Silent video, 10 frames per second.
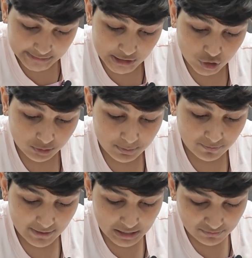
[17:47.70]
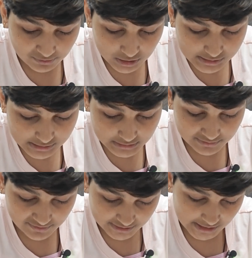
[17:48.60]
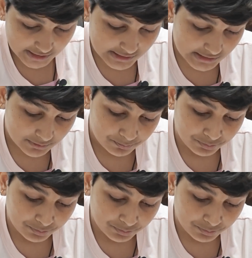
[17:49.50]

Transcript: They should be well versed in the Vedas.